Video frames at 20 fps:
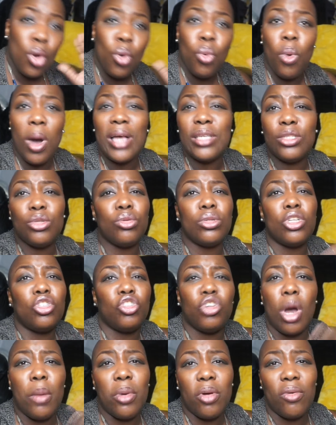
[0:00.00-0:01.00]
Why is all the
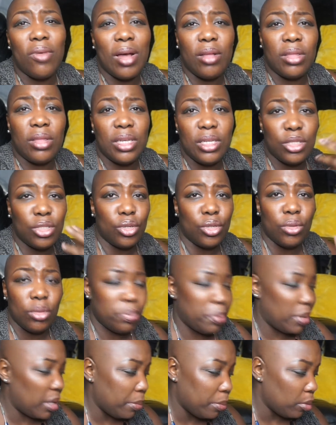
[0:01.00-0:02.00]
drama around these two
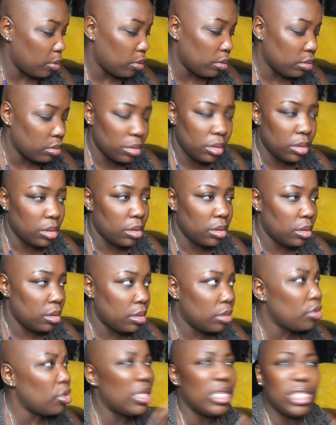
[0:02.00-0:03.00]
people?
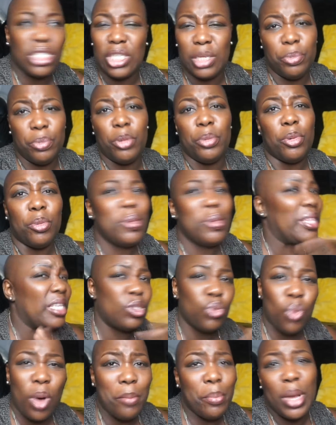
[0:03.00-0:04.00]
Not these two people, but
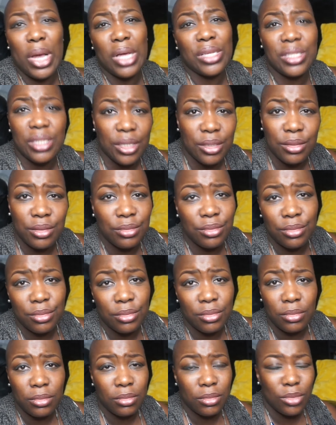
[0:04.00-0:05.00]
this one person.
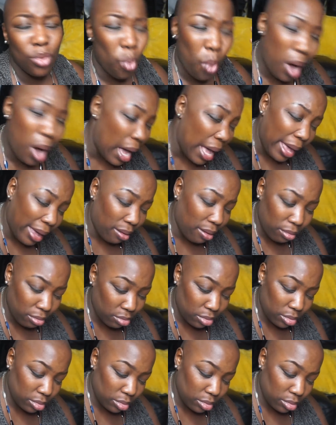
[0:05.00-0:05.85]
Why?